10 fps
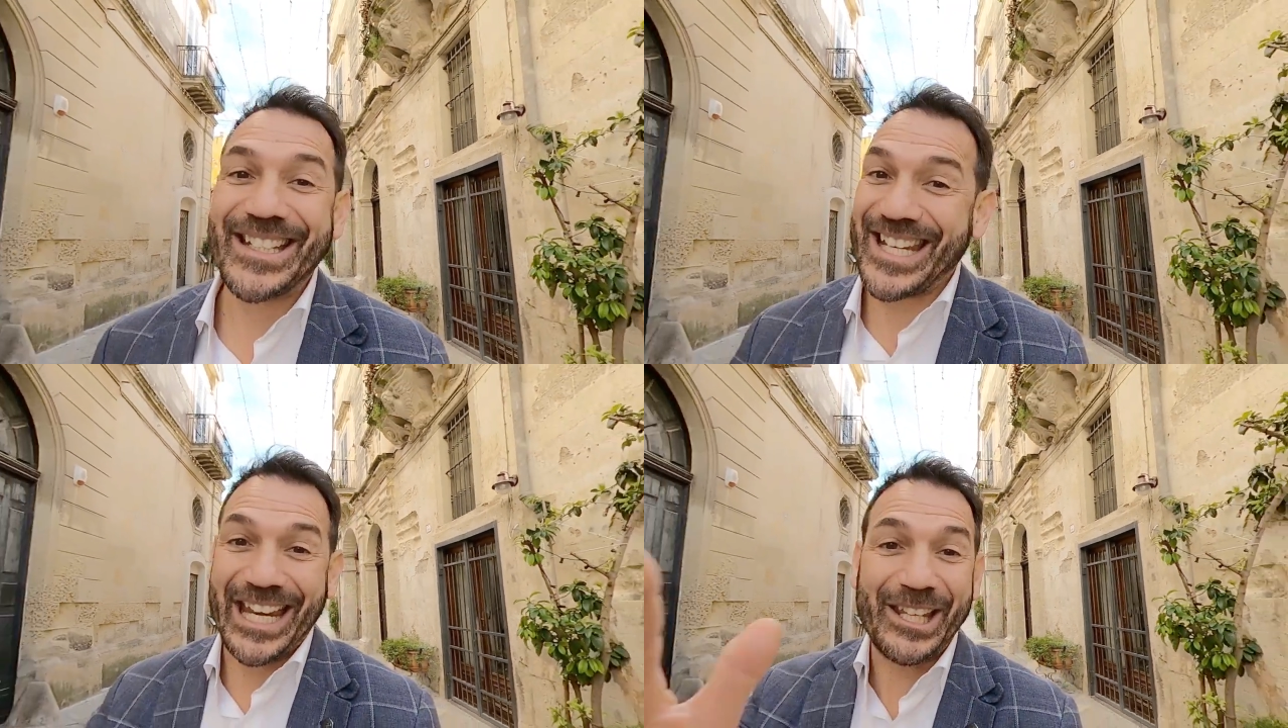
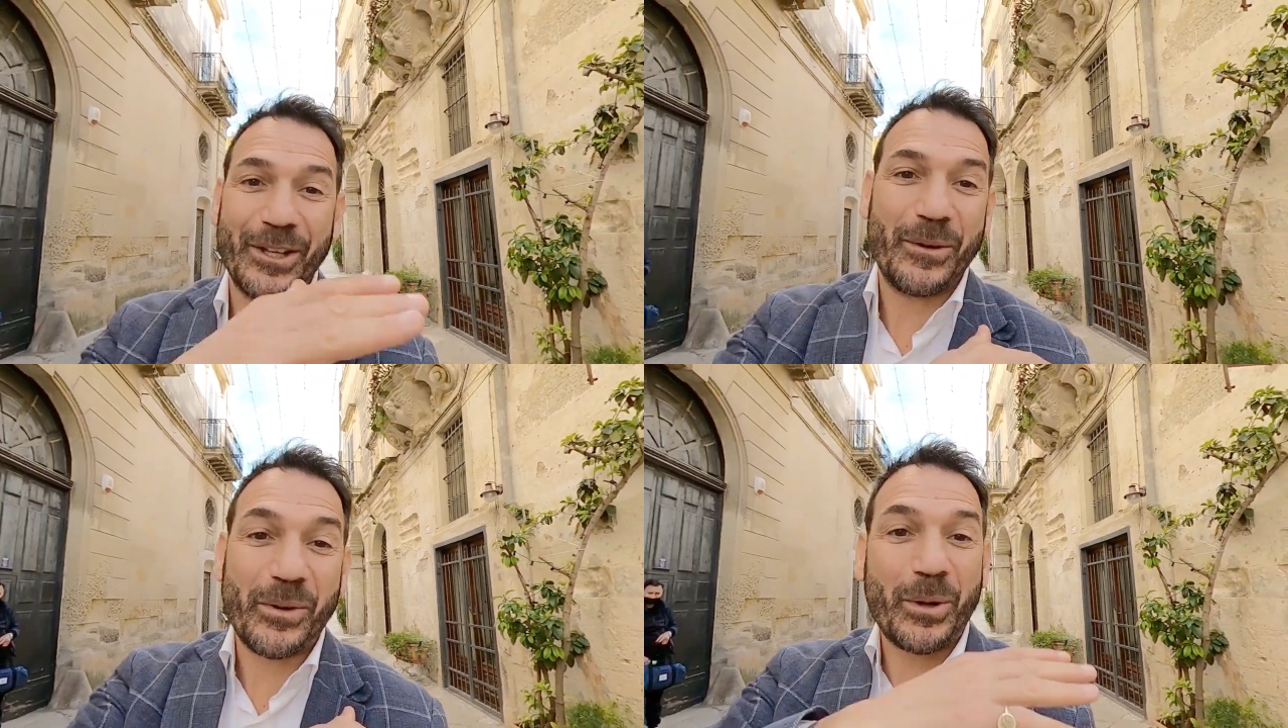
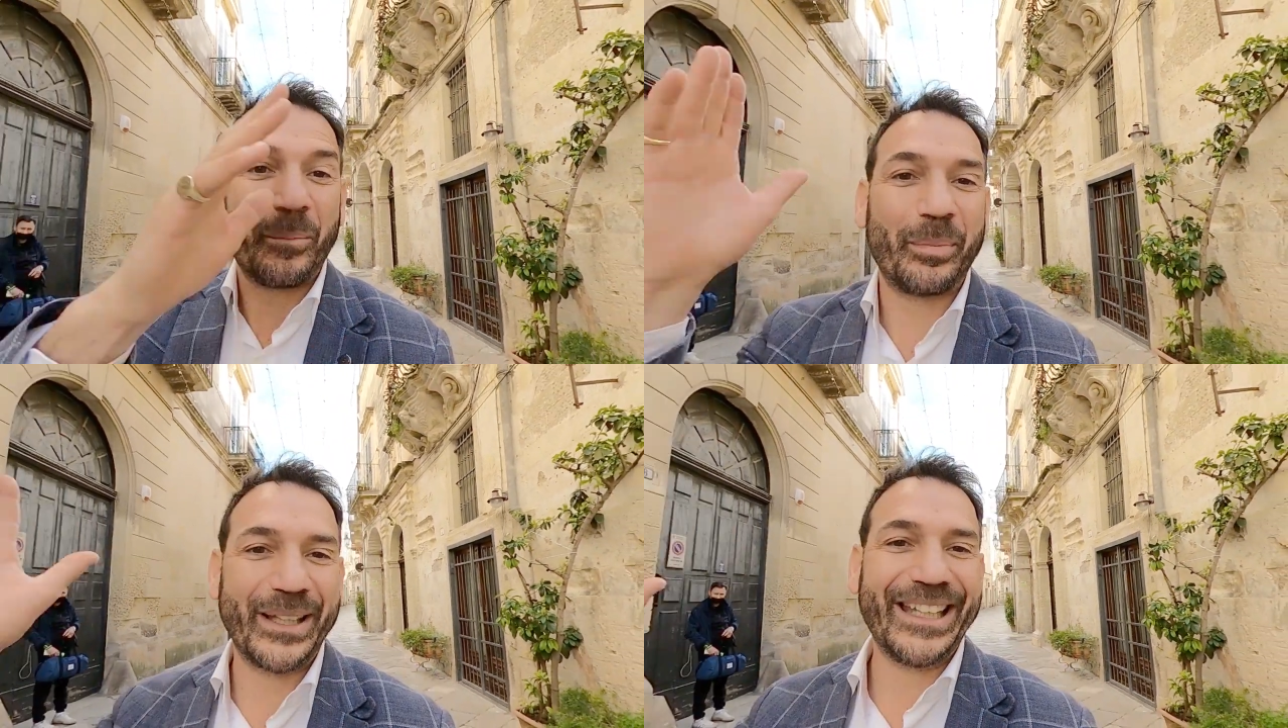take you
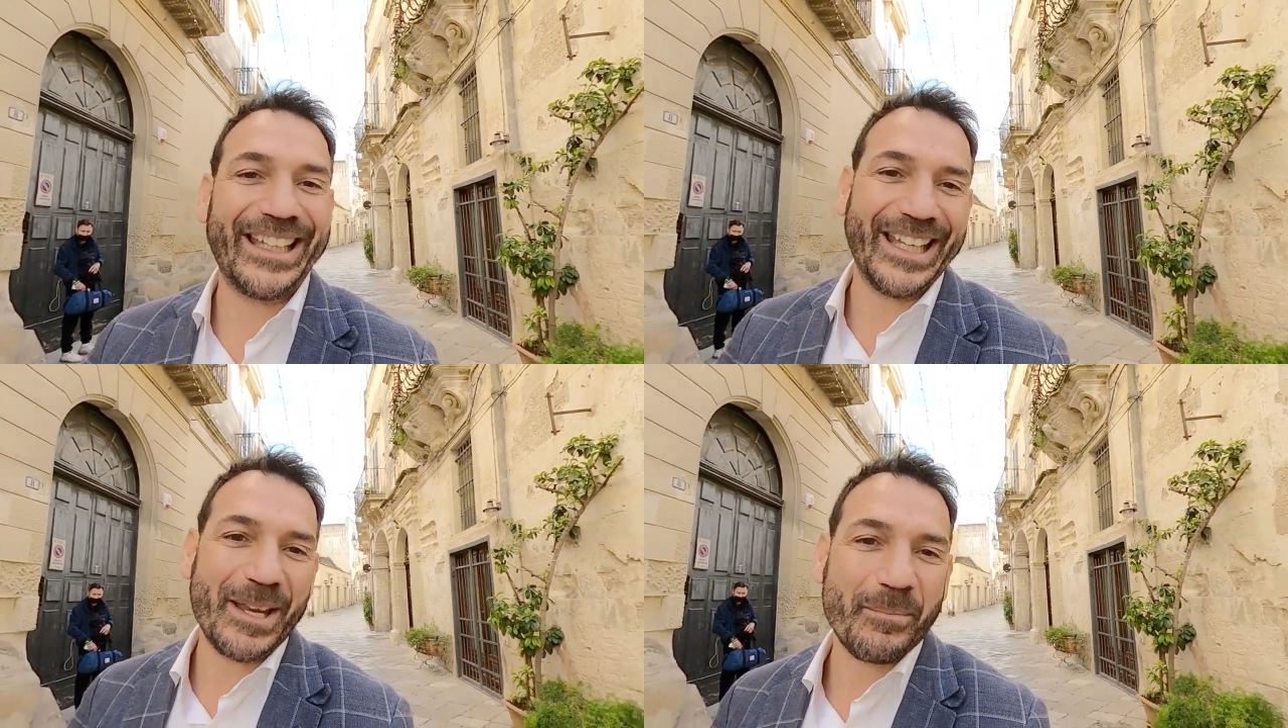
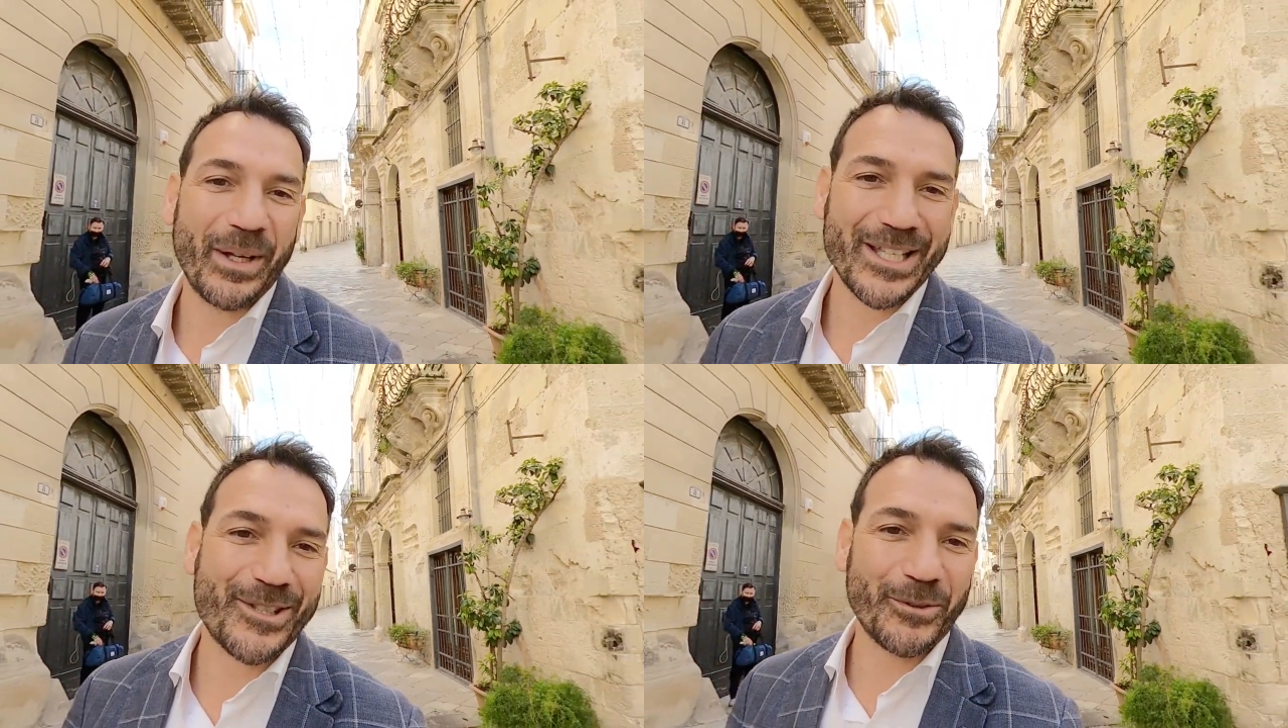completely
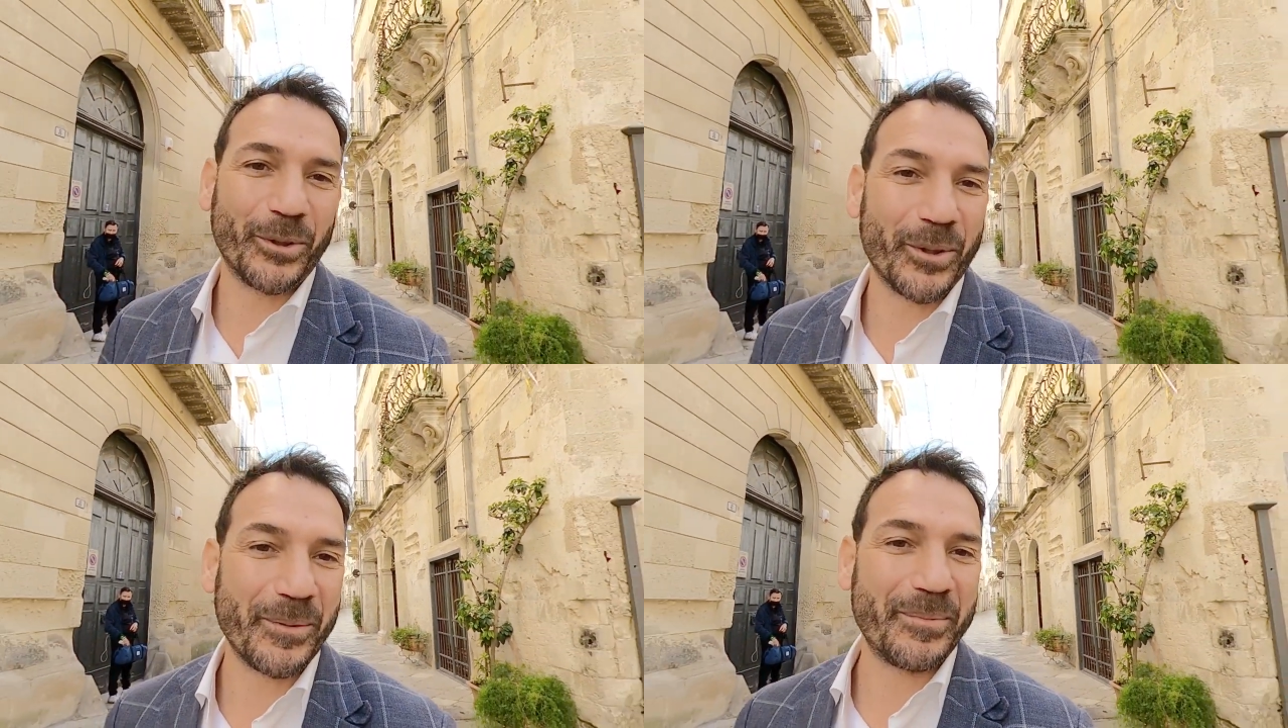by
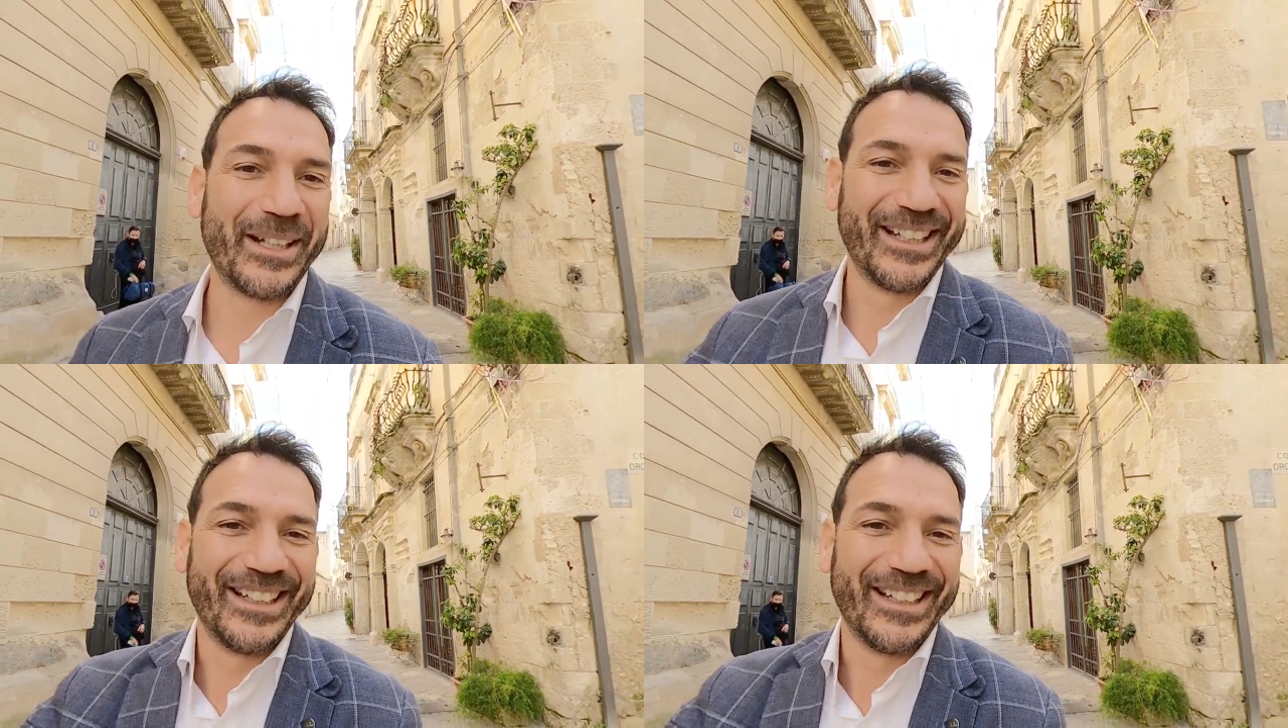storm.